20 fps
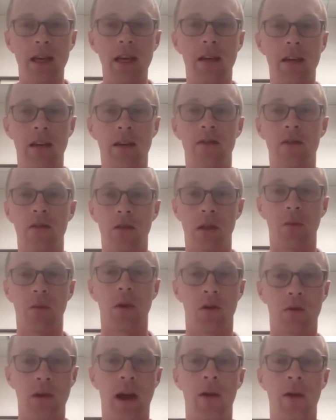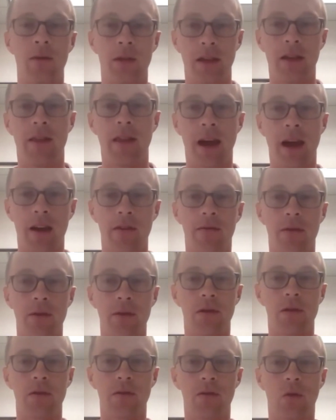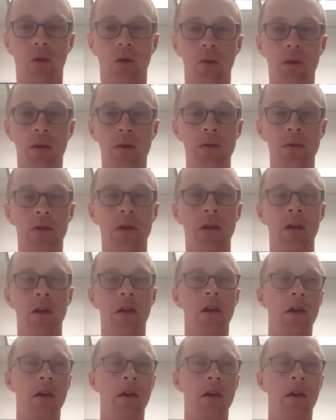the data so that we're grounded in that first and foremost.